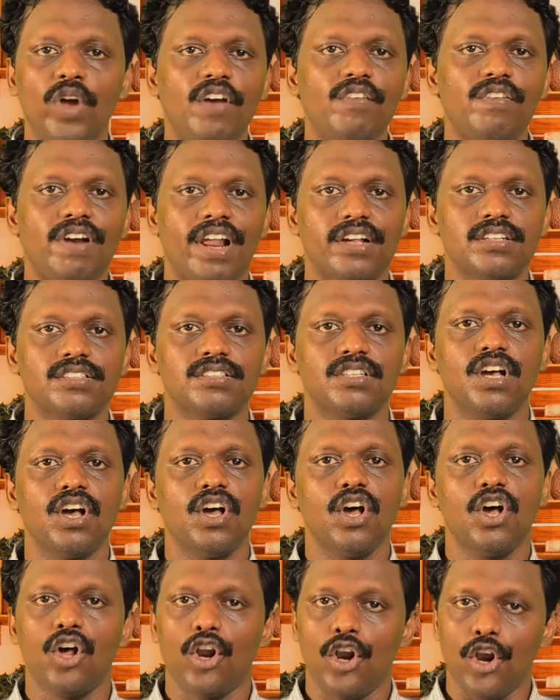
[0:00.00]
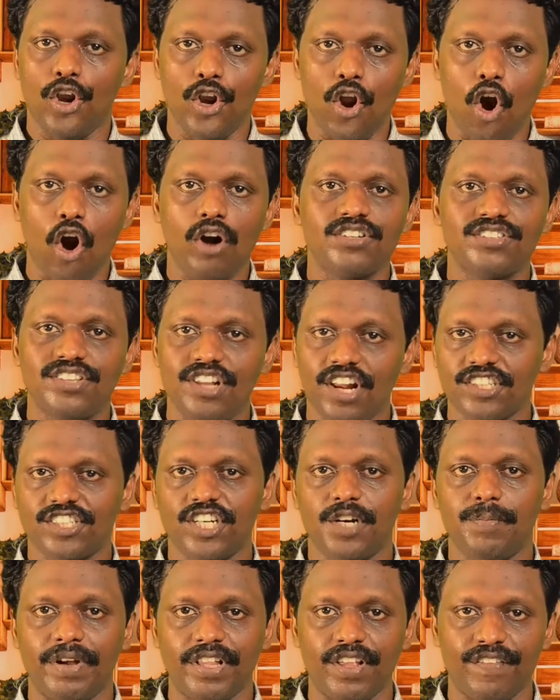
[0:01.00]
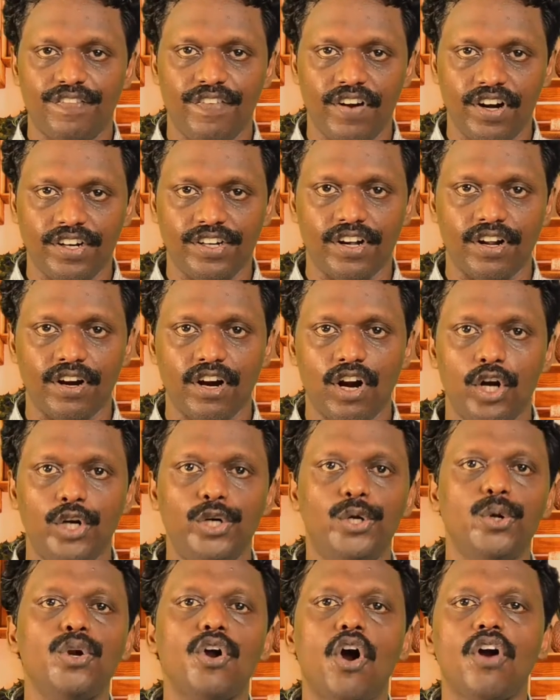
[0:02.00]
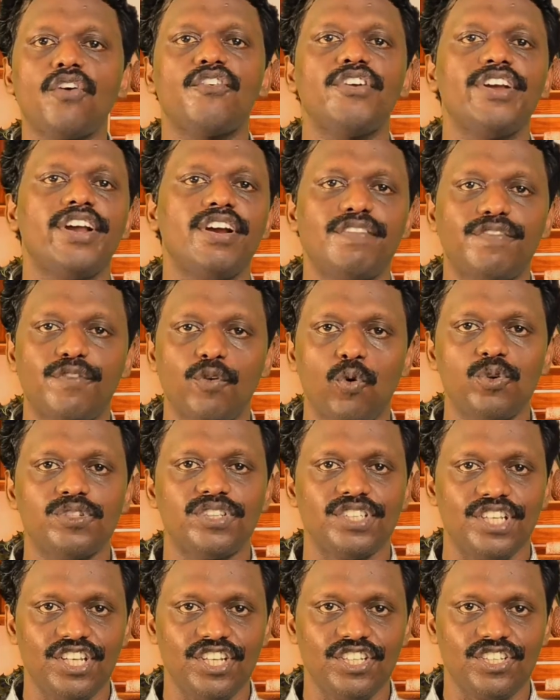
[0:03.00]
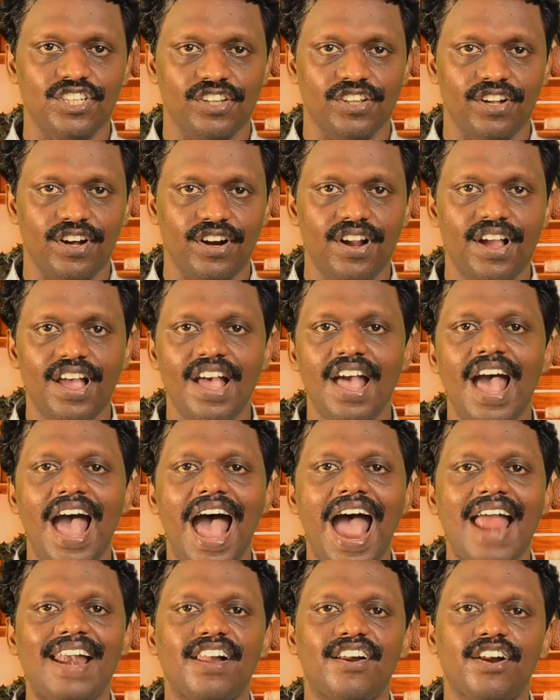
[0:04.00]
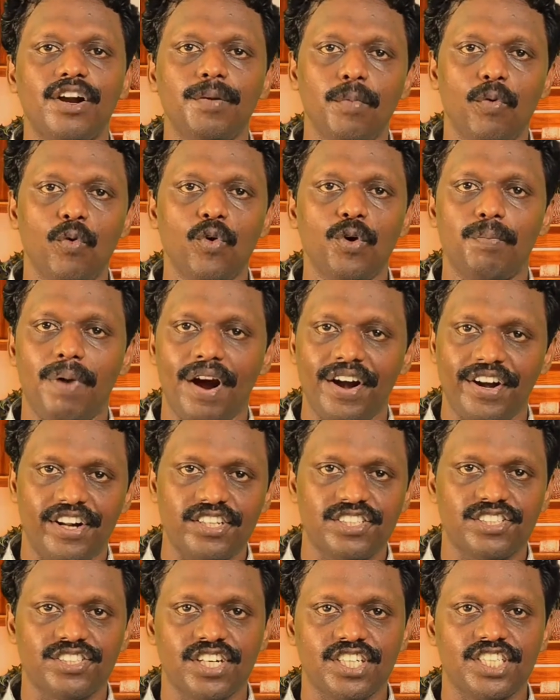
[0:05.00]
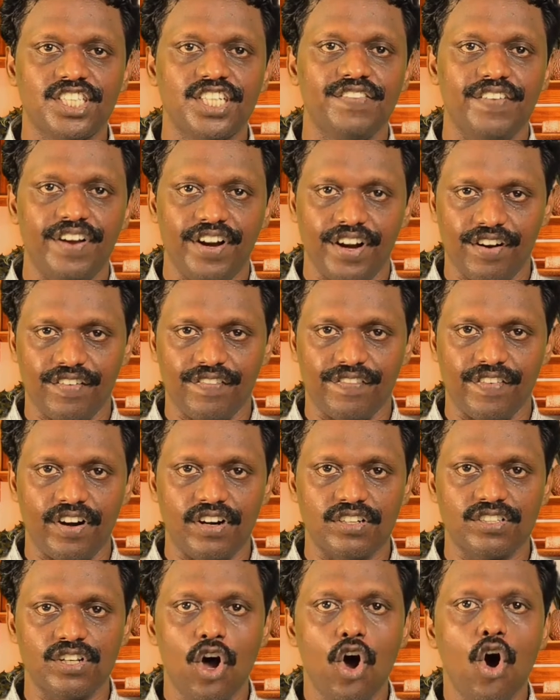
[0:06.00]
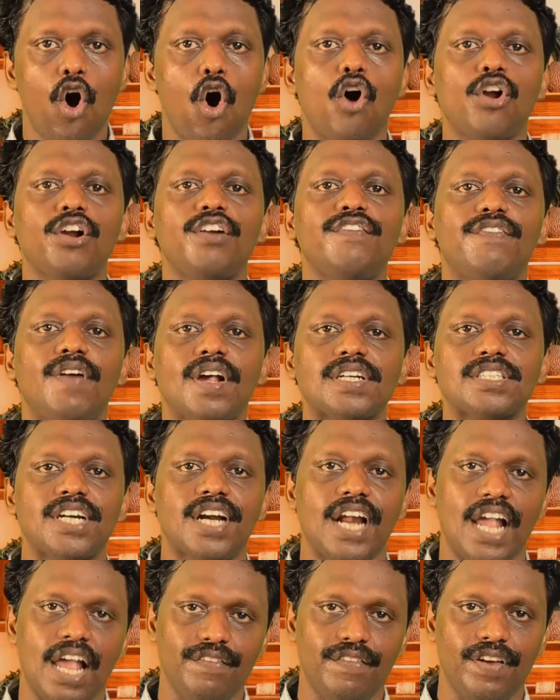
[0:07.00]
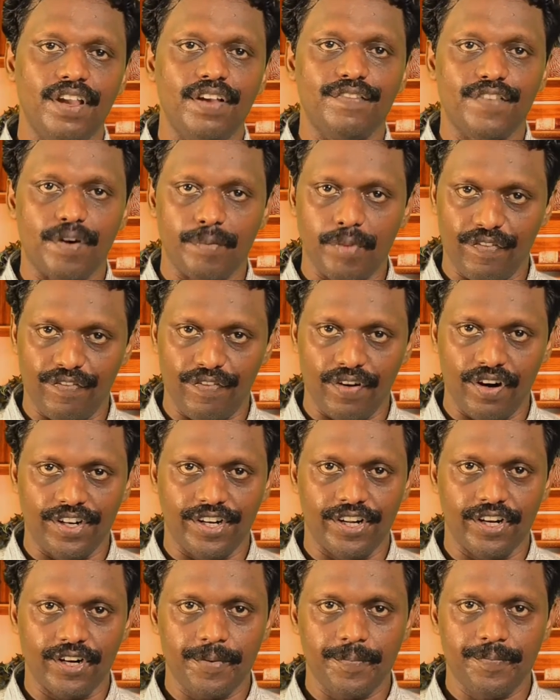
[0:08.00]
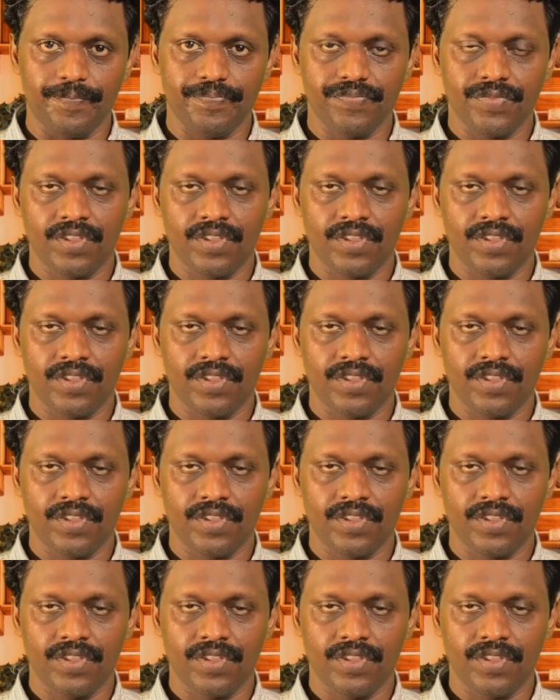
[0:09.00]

Wavelengths not selected by the filter do not reinforce each other and are removed by destructive interference or reflected away from the filter.